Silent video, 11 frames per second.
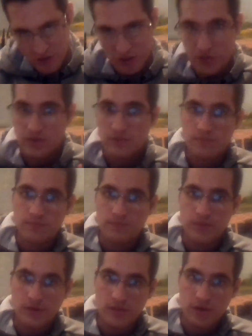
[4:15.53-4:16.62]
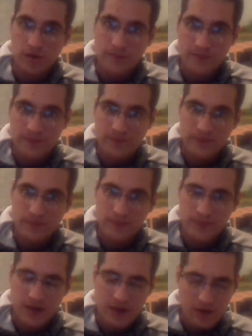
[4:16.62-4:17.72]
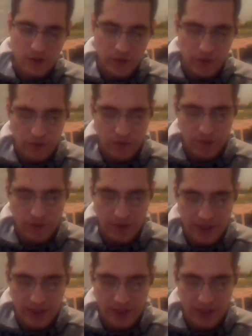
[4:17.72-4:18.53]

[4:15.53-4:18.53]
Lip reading: just built a home, who